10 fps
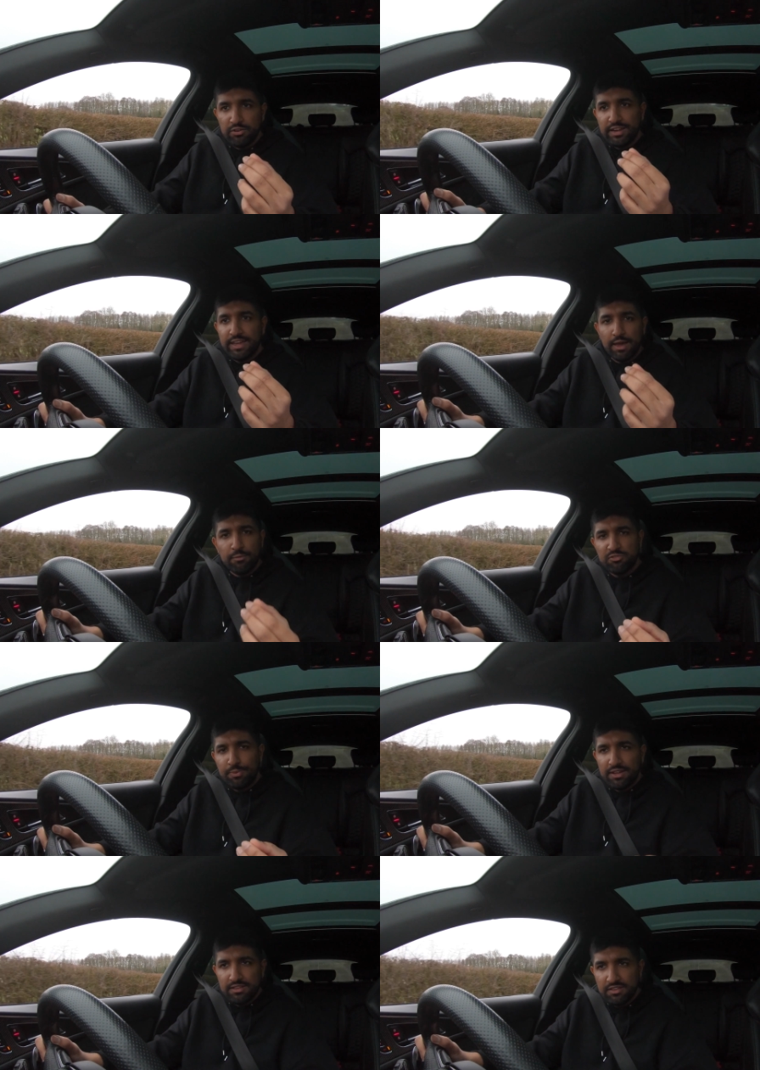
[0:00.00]
really get much
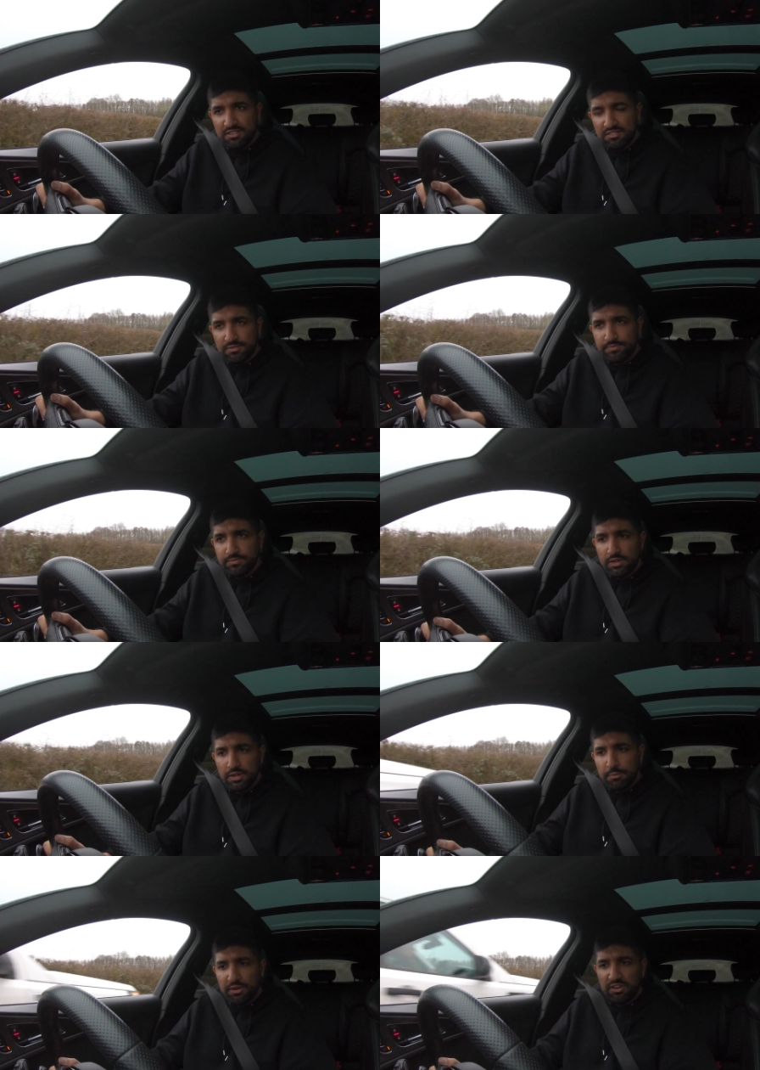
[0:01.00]
better than this
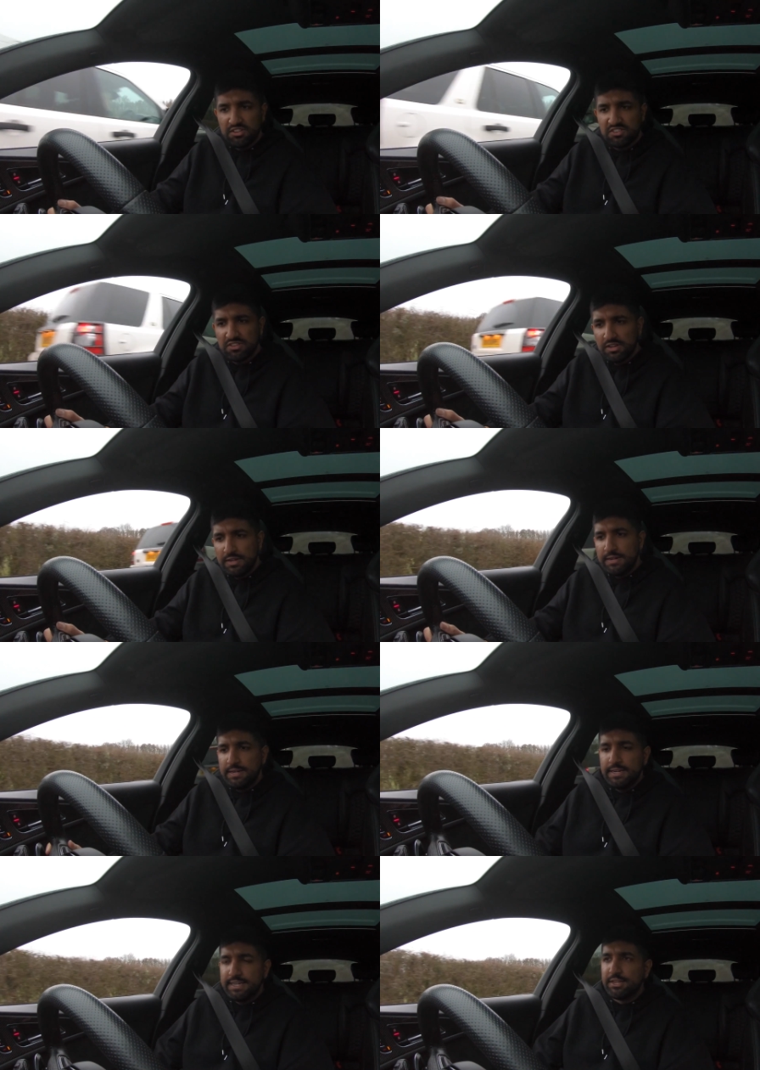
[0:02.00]
because
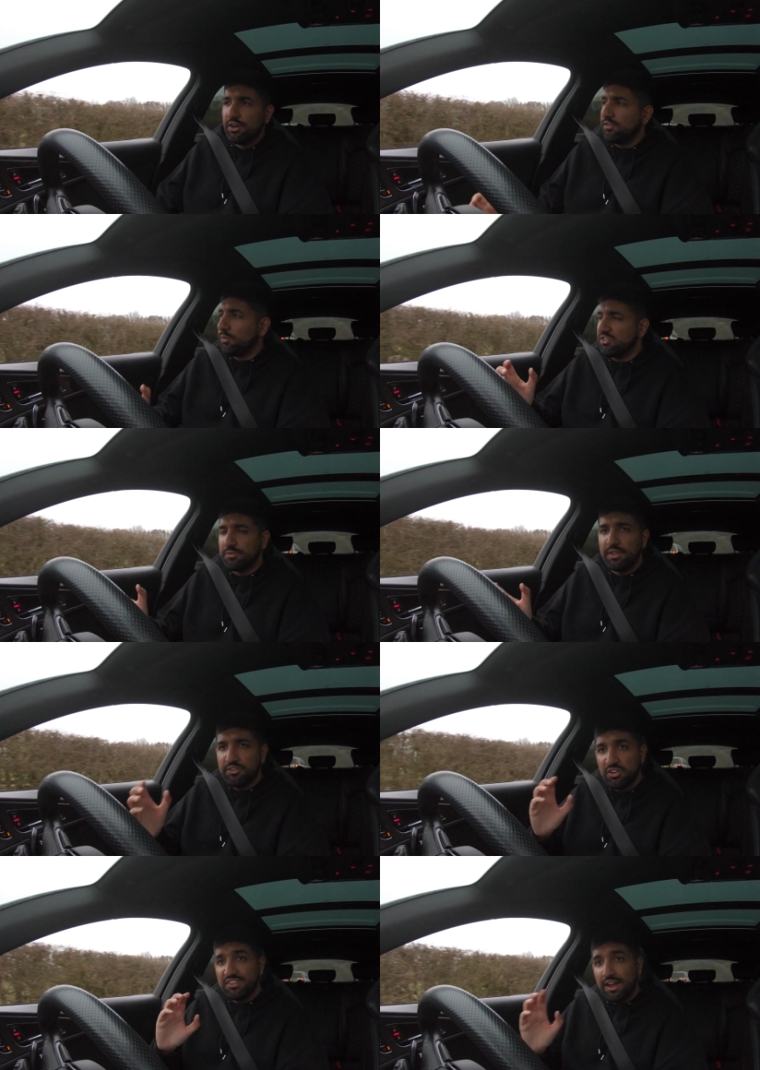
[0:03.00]
you know if you want something
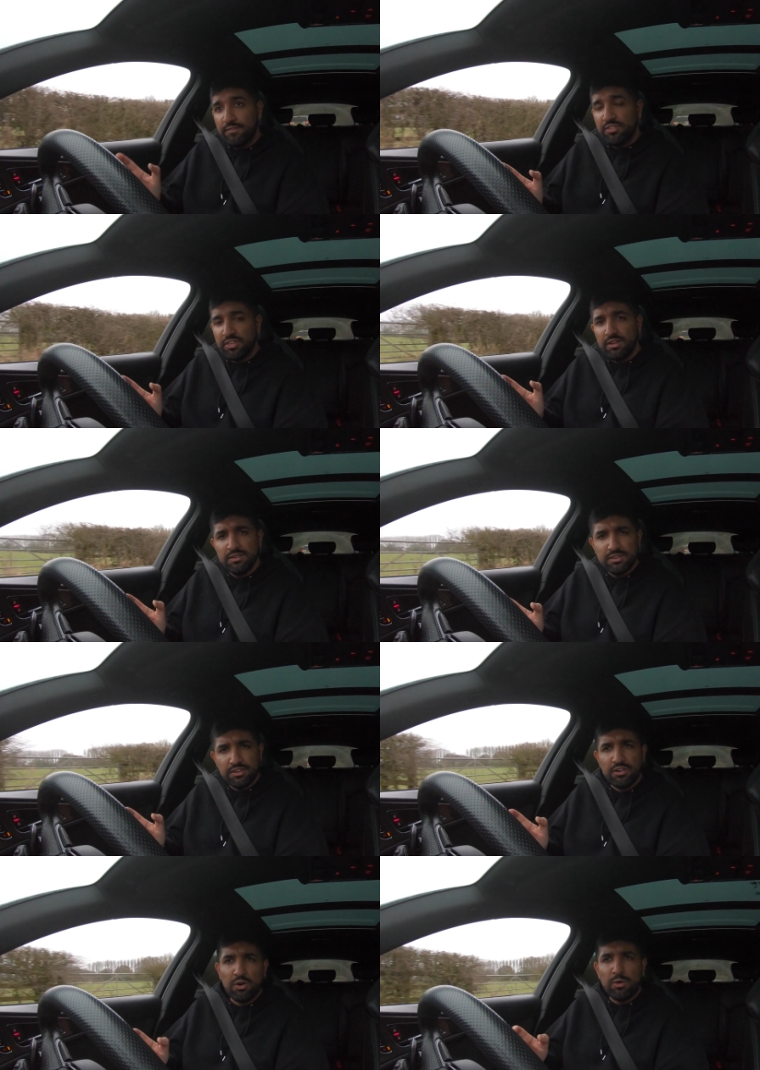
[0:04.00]
that does everything
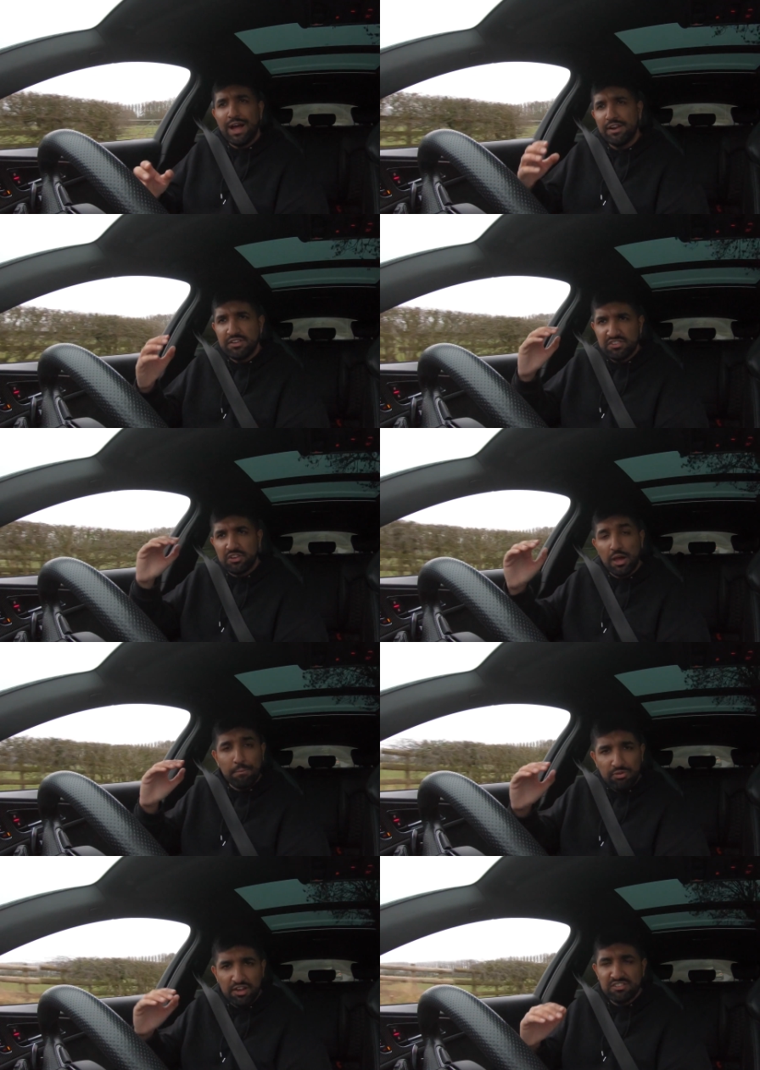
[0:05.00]
you know at a
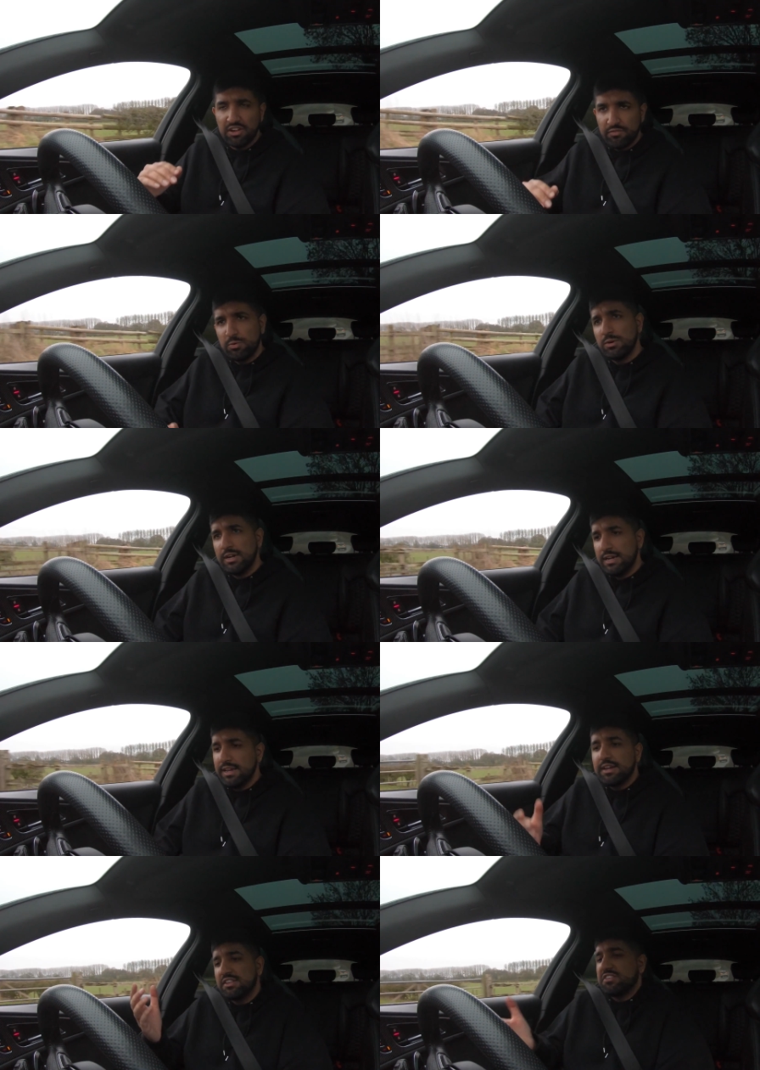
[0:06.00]
certain price level
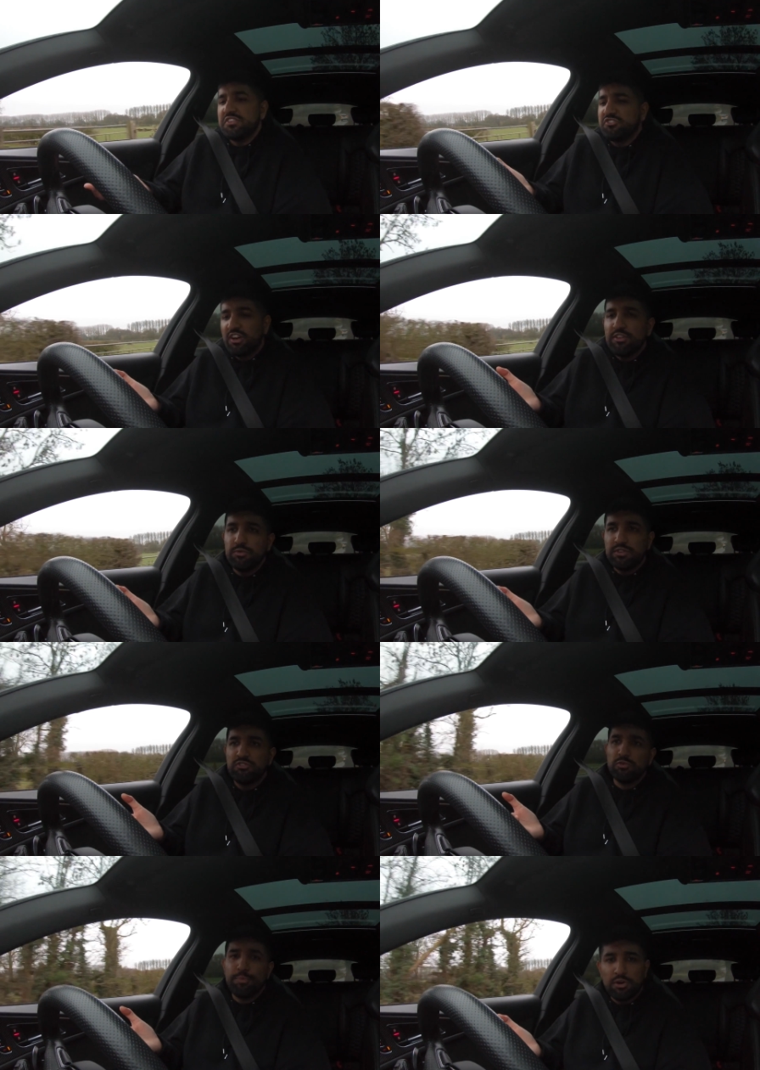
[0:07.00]
because this is genuine
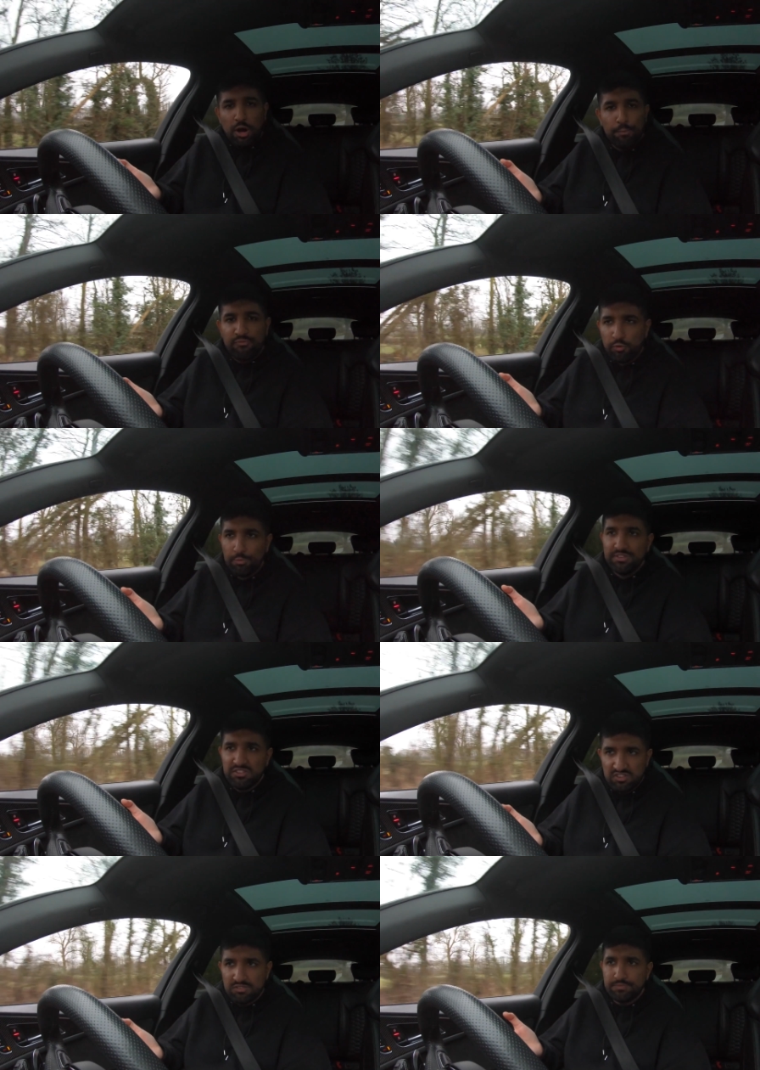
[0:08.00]
supercar
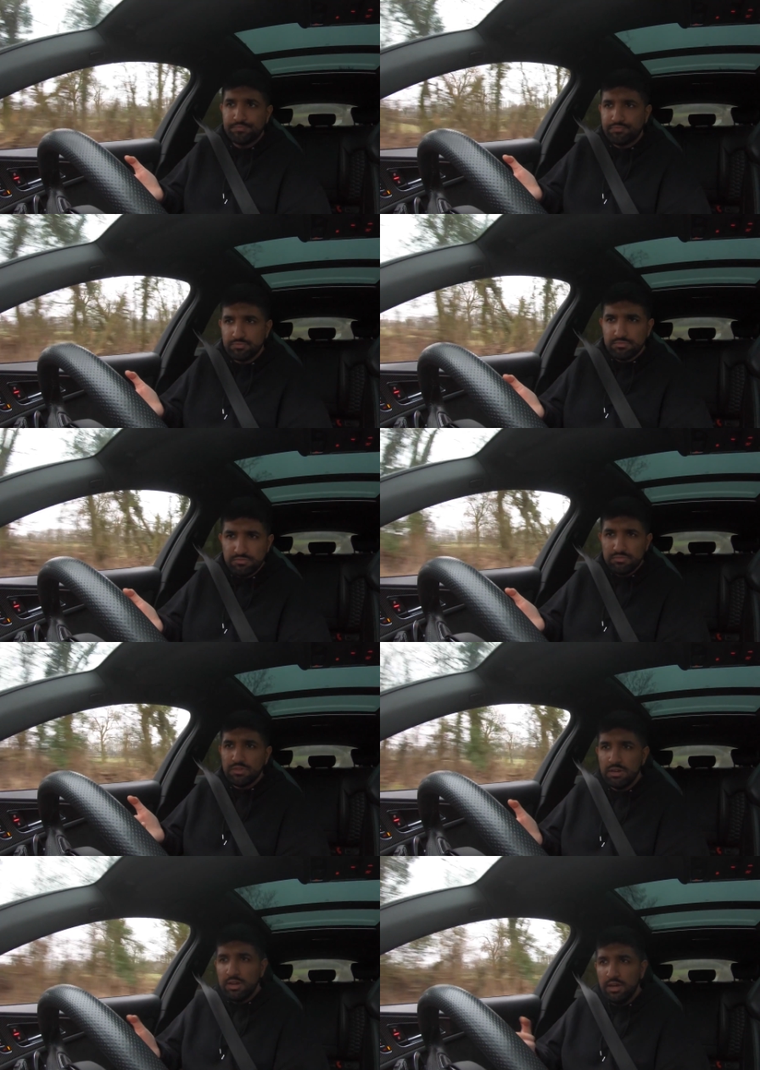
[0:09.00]
performance
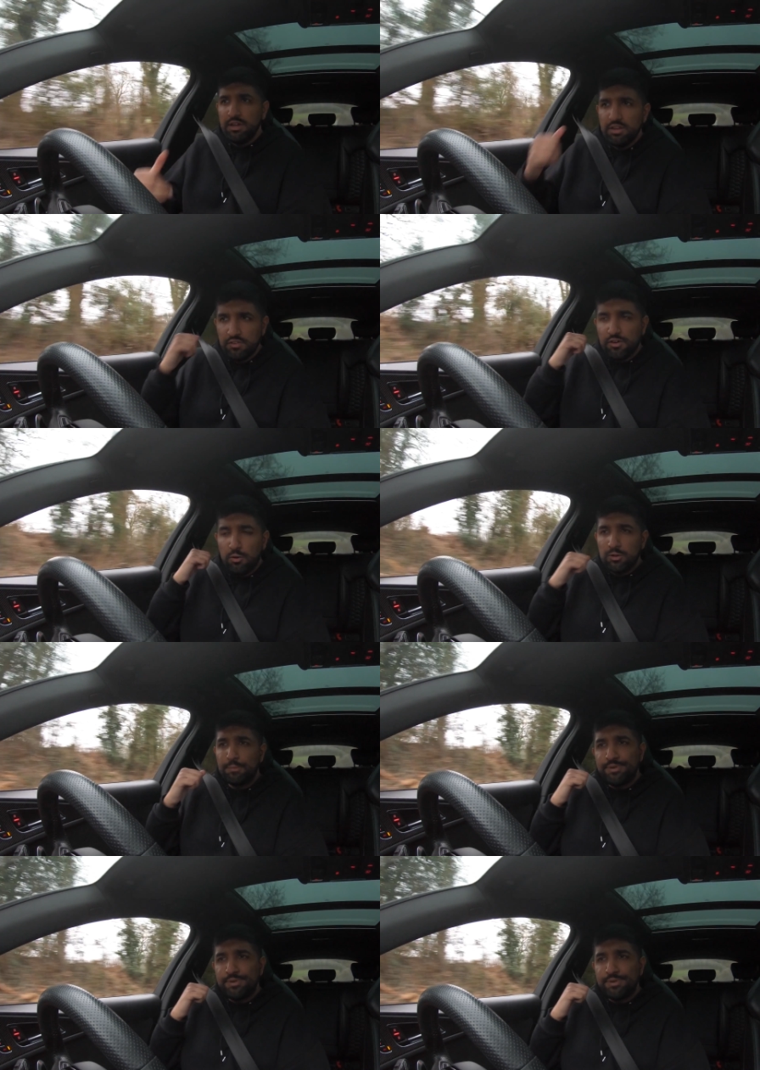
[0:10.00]
you've got all the